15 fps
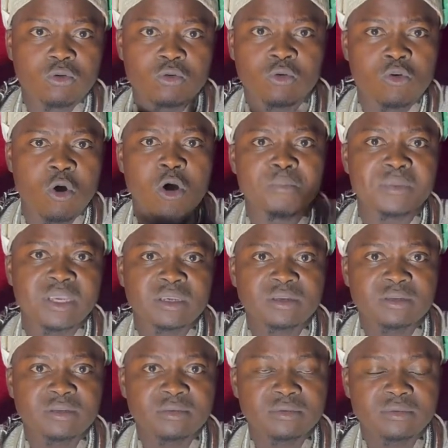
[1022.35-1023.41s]
Call me.
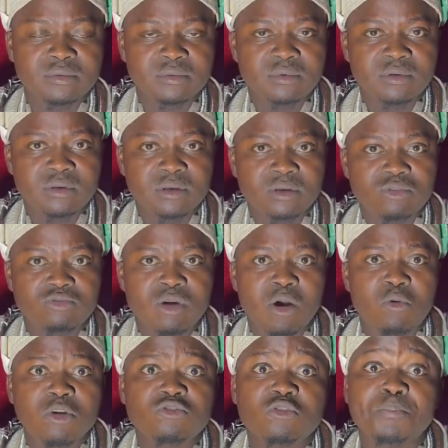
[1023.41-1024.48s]
You are
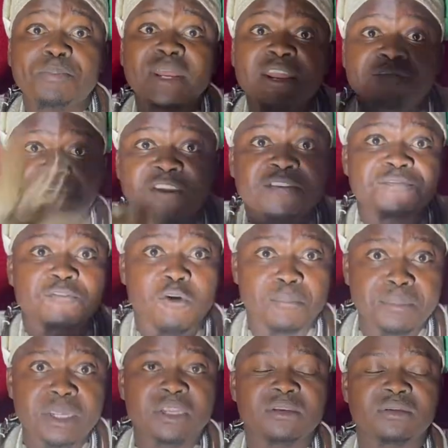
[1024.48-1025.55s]
going to benefit
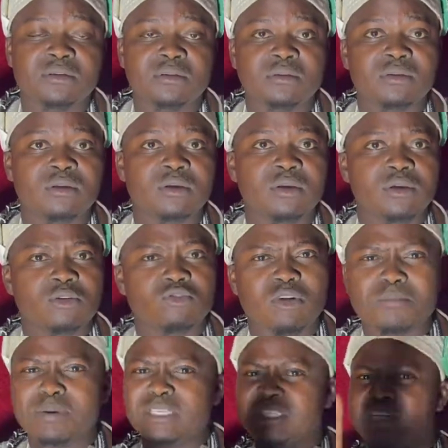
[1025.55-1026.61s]
from me.
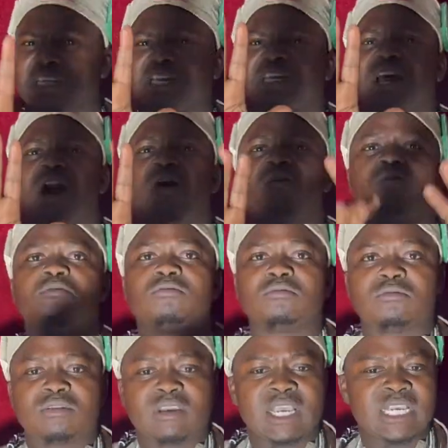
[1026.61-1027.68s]
Don't be sitting down
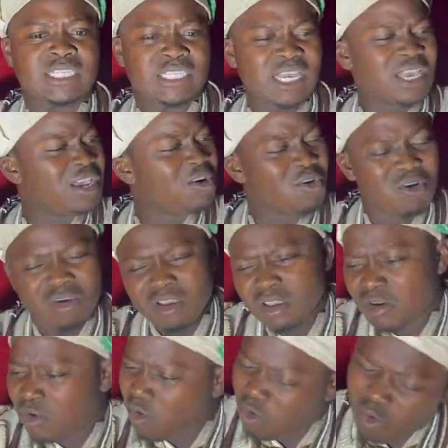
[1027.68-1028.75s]
and say,
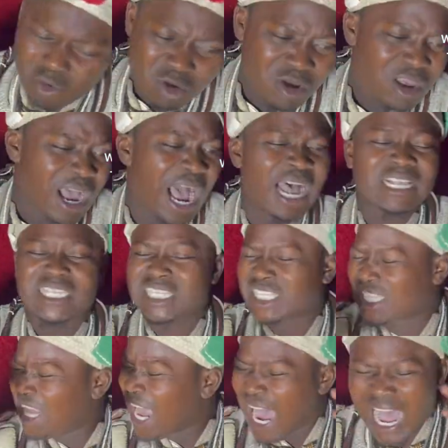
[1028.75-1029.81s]
oh, I
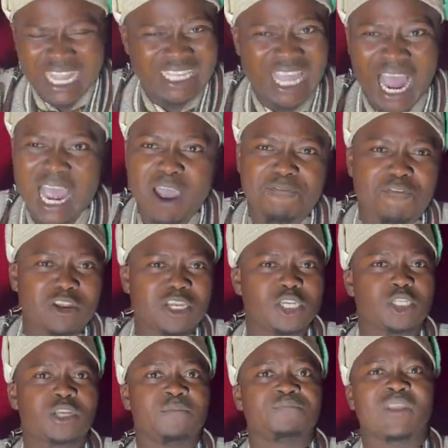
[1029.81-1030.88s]
tire for this.